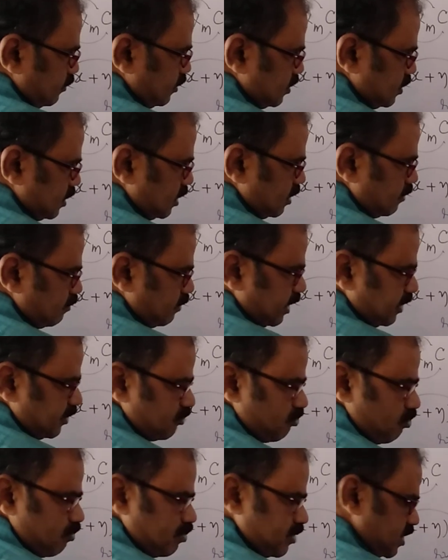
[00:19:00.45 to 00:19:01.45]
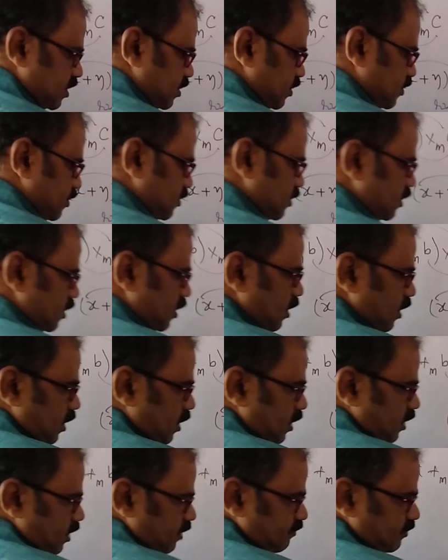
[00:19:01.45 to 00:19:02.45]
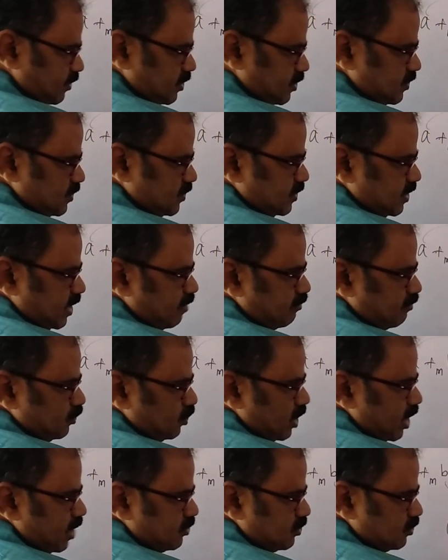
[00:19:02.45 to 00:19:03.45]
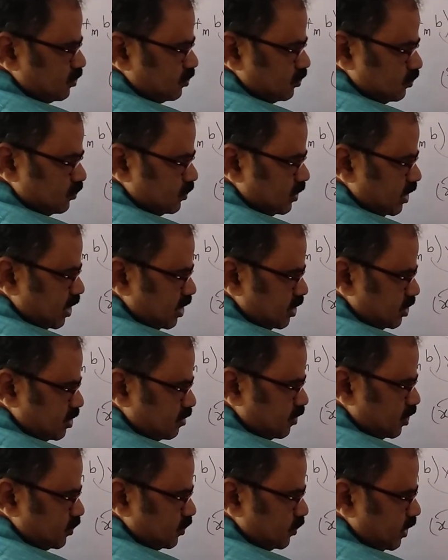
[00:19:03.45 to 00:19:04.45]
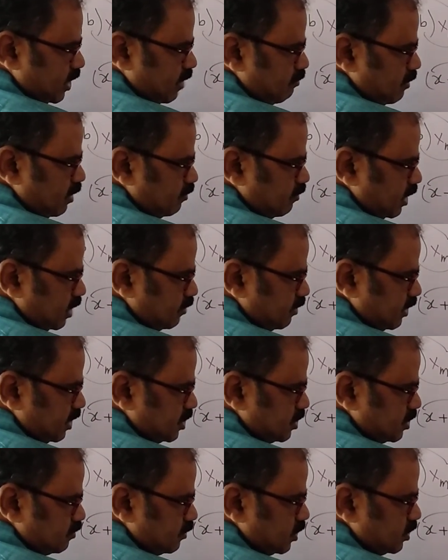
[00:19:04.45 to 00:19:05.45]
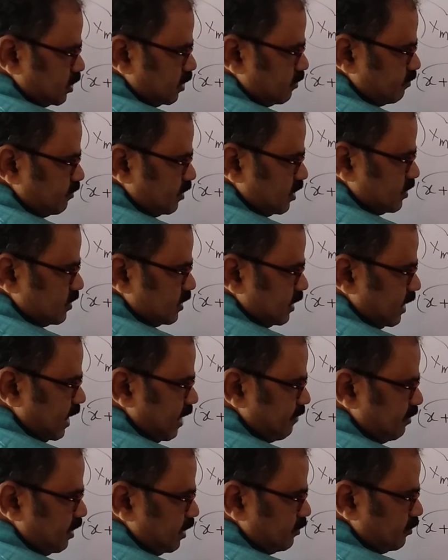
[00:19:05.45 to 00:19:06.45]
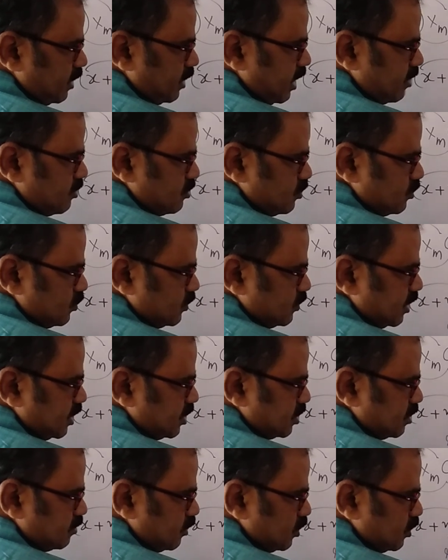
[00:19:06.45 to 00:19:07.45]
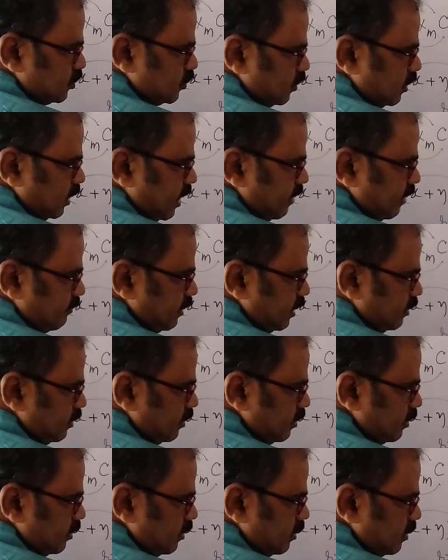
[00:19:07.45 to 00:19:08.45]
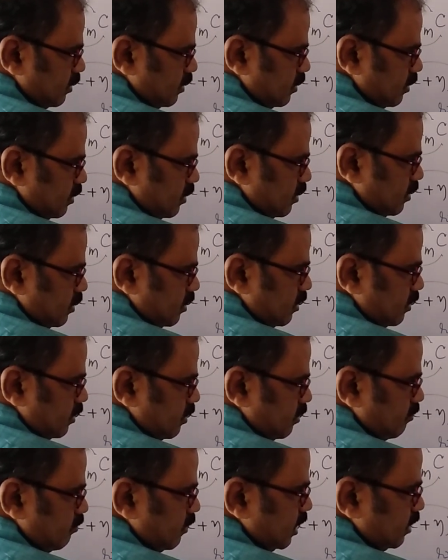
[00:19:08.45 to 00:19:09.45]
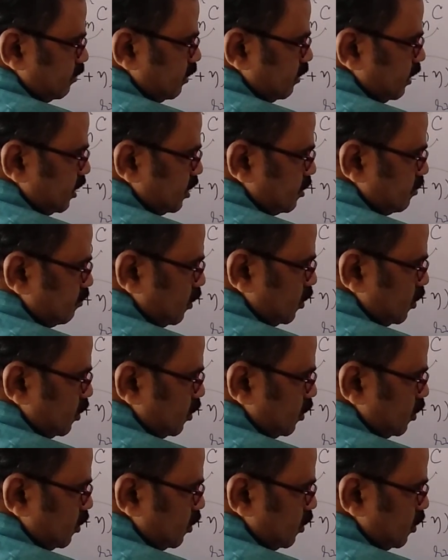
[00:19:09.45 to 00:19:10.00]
These are the binary operations. If this is M, you have to choose addition modulo M multiplication modulo M. This is 11, we have to choose addition modulo 11 multiplication